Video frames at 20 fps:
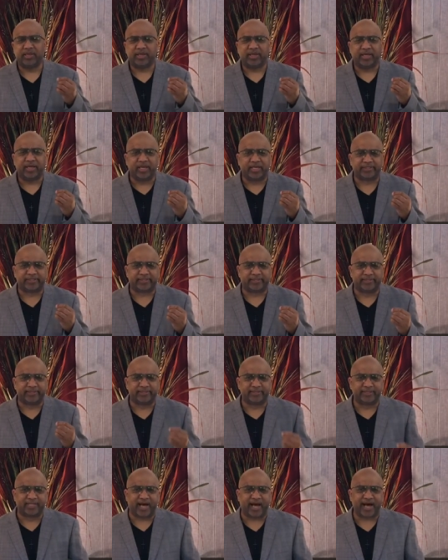it's
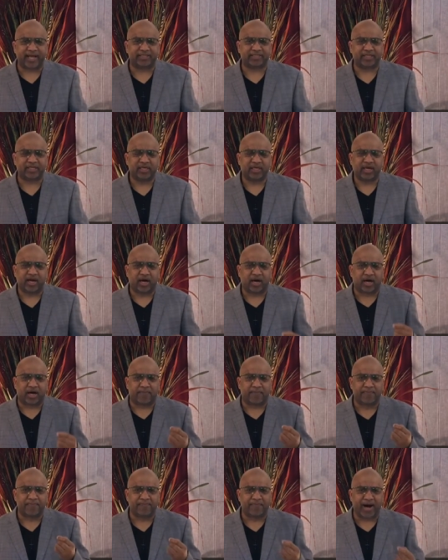not a
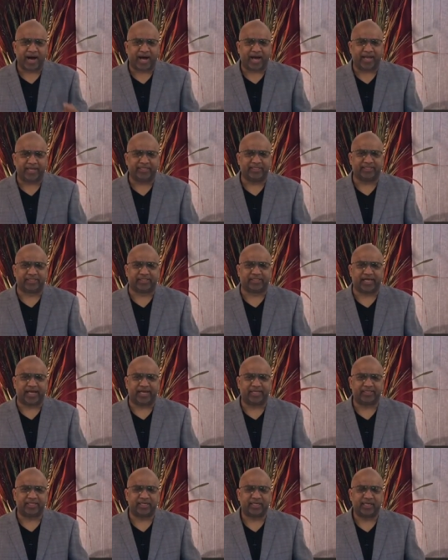
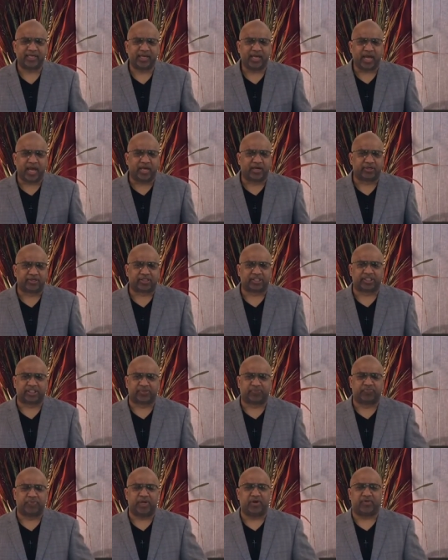mindset and a
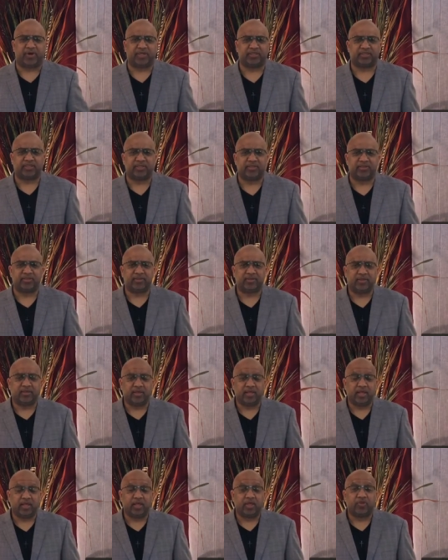spirit
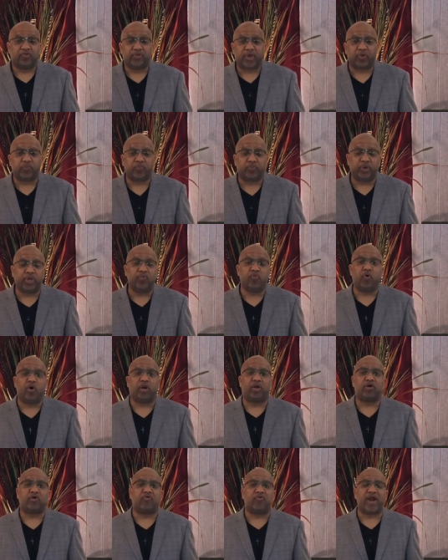that we want
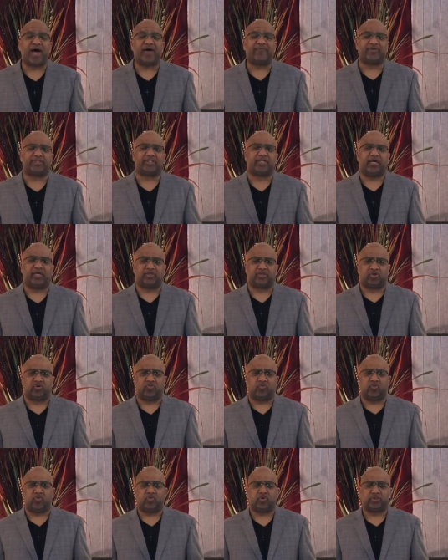to gravitate
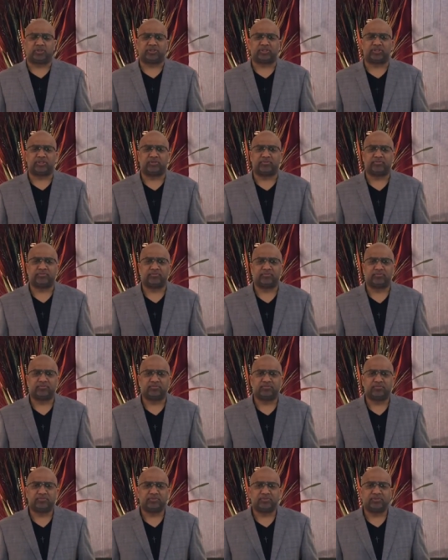towards.
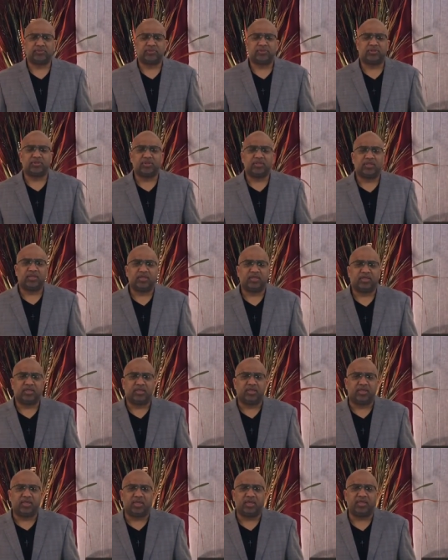
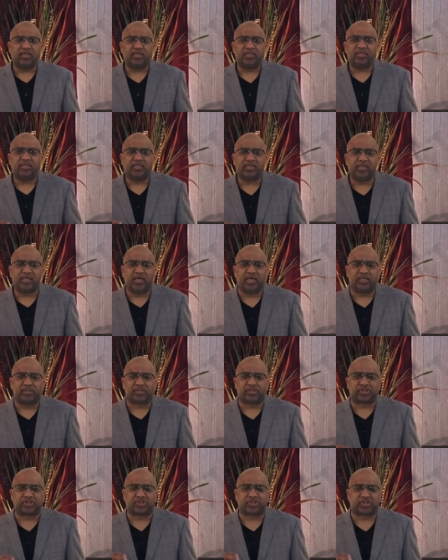It is
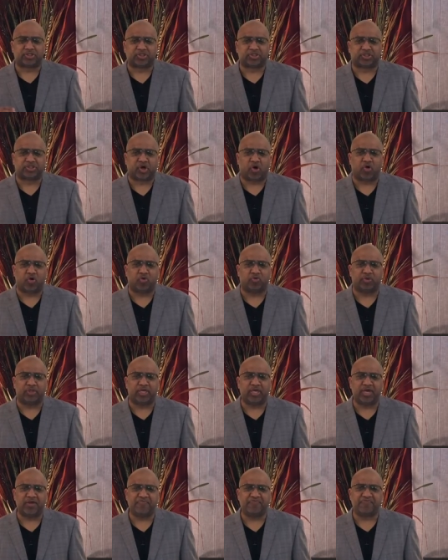
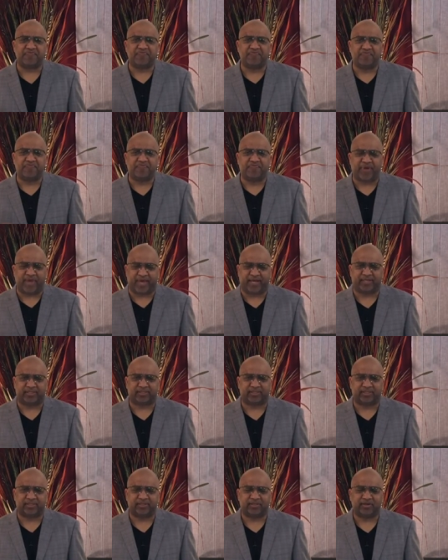solely bent